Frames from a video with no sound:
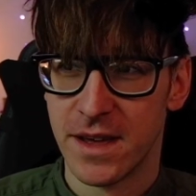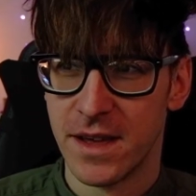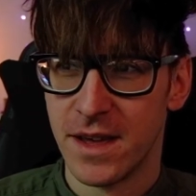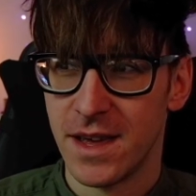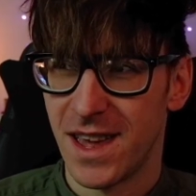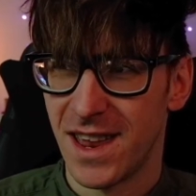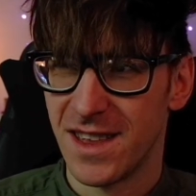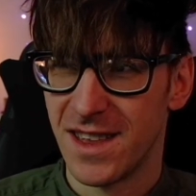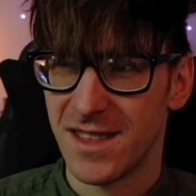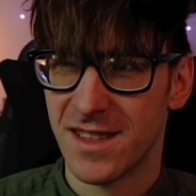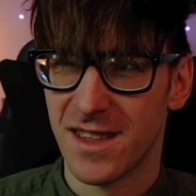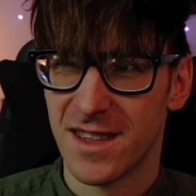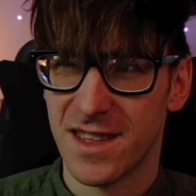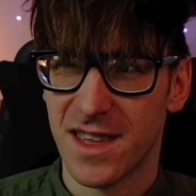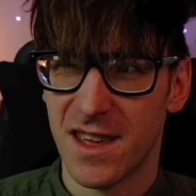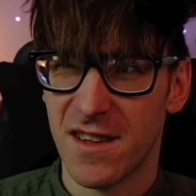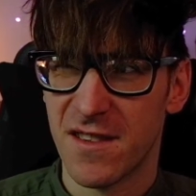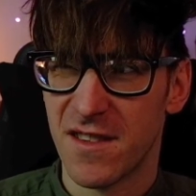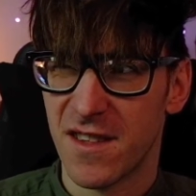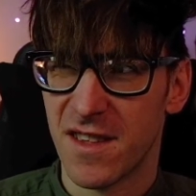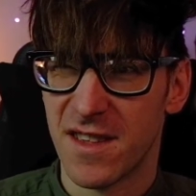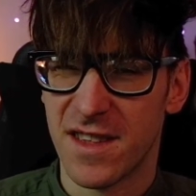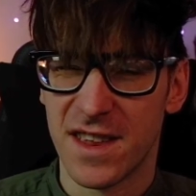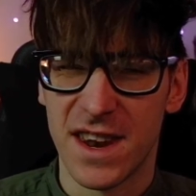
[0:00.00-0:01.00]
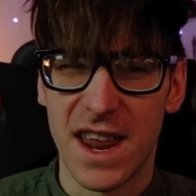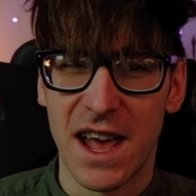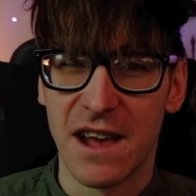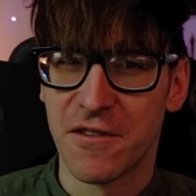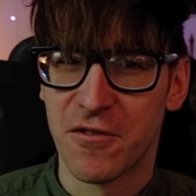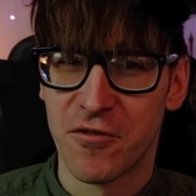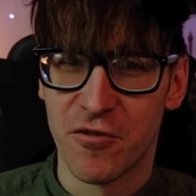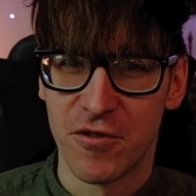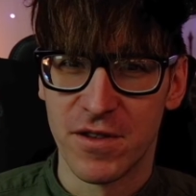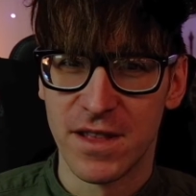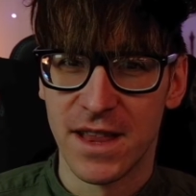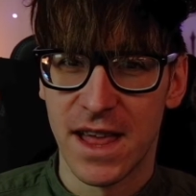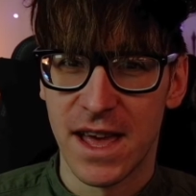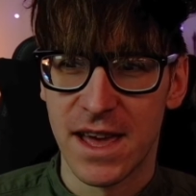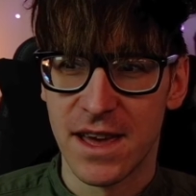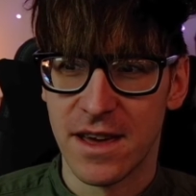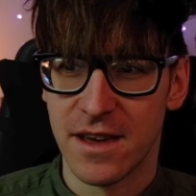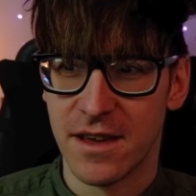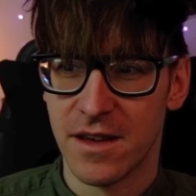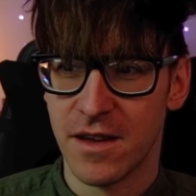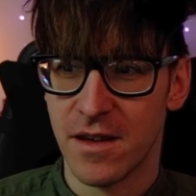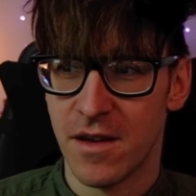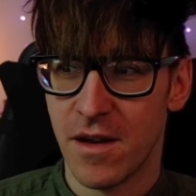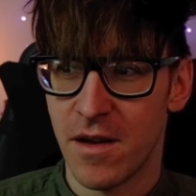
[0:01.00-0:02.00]
It just gives us an extra layer
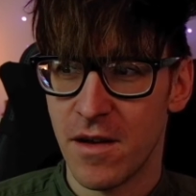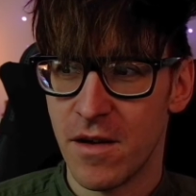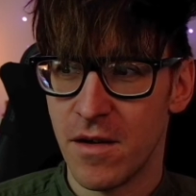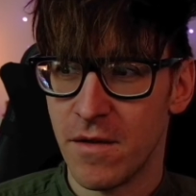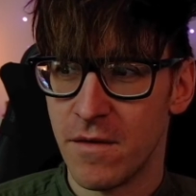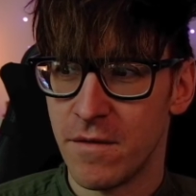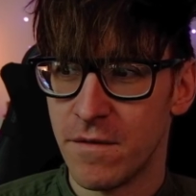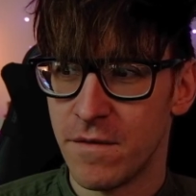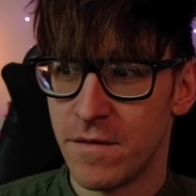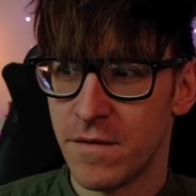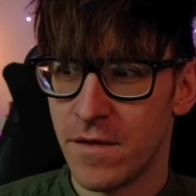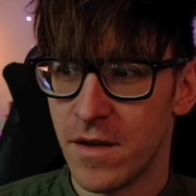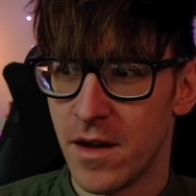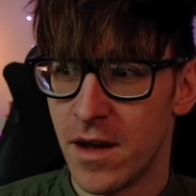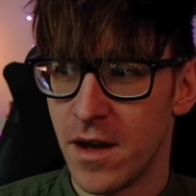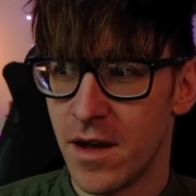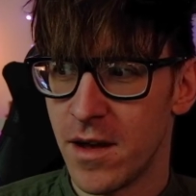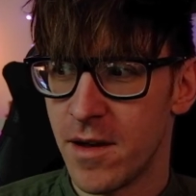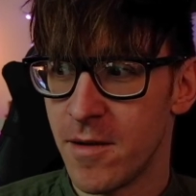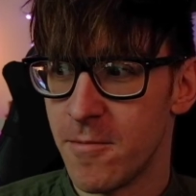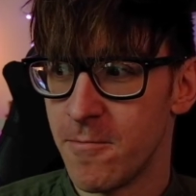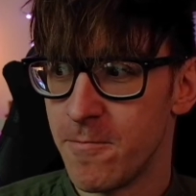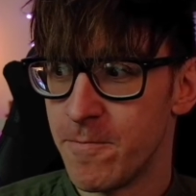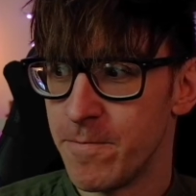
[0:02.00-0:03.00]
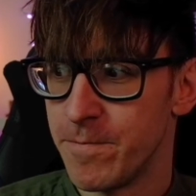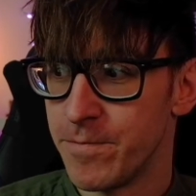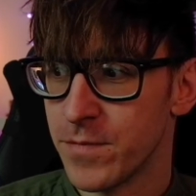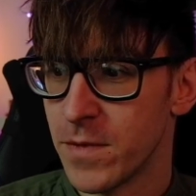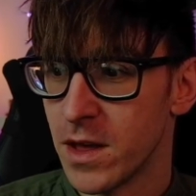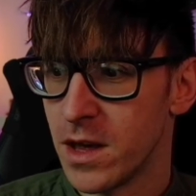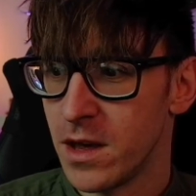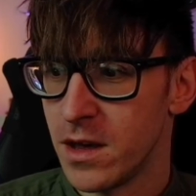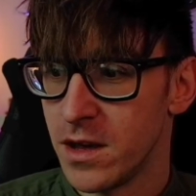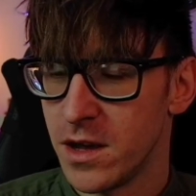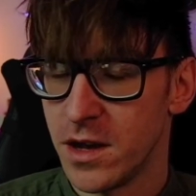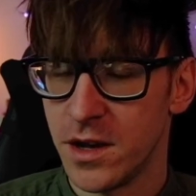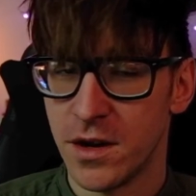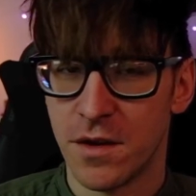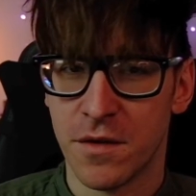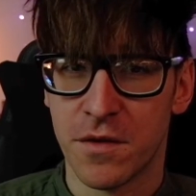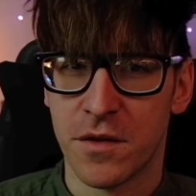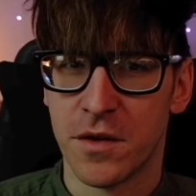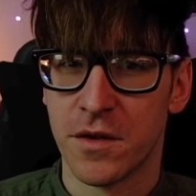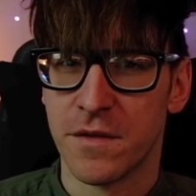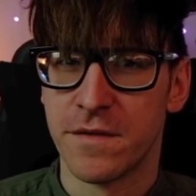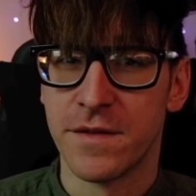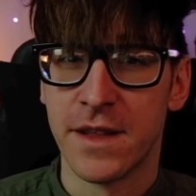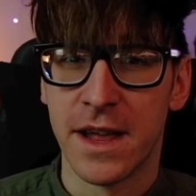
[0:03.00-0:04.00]
of
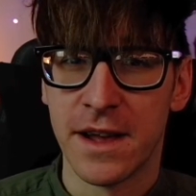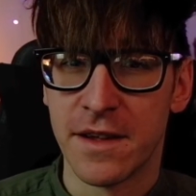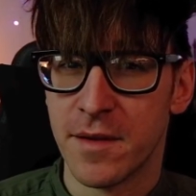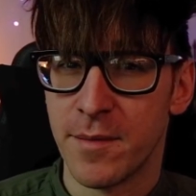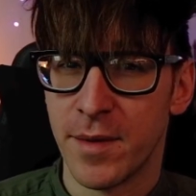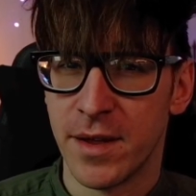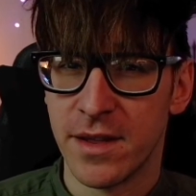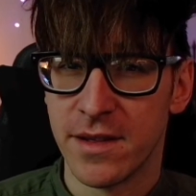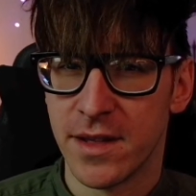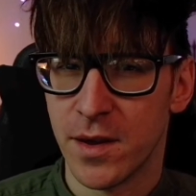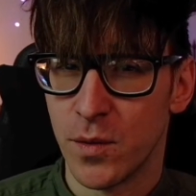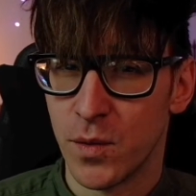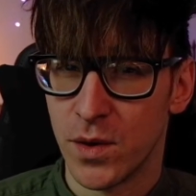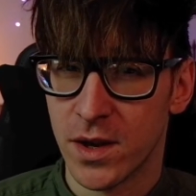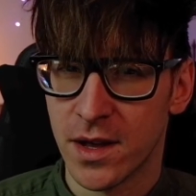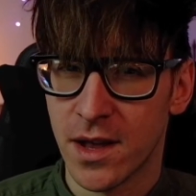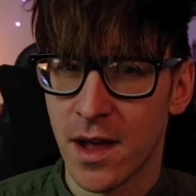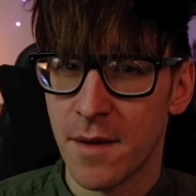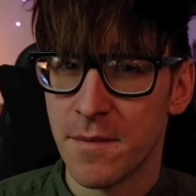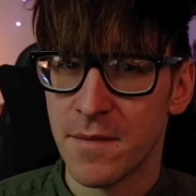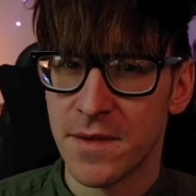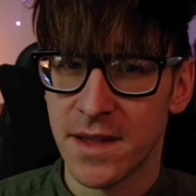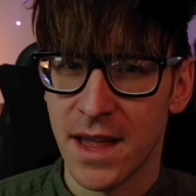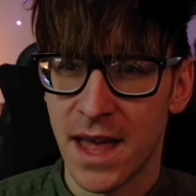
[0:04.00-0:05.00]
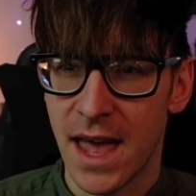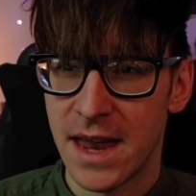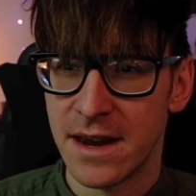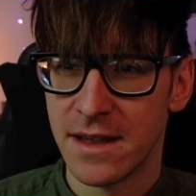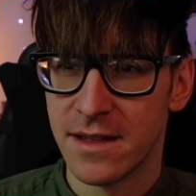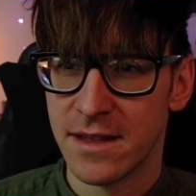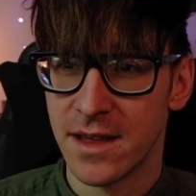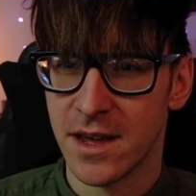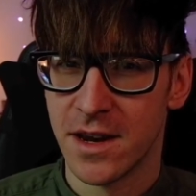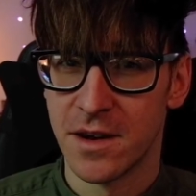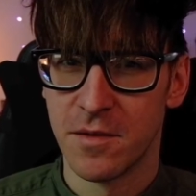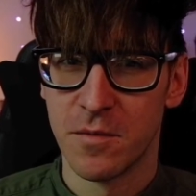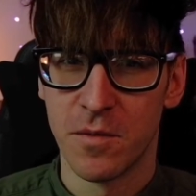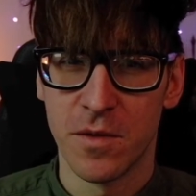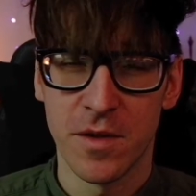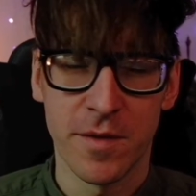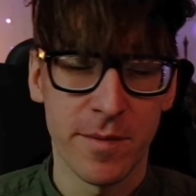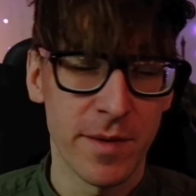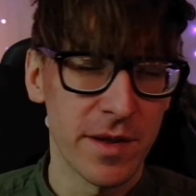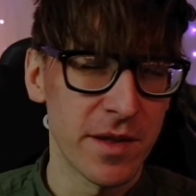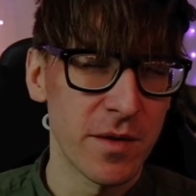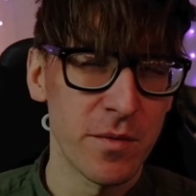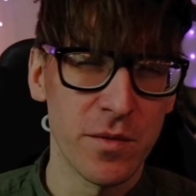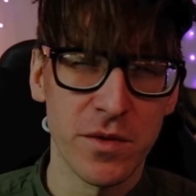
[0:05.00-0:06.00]
flexibility when it comes to editing,
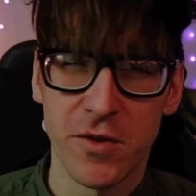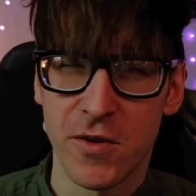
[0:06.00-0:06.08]
especially when you're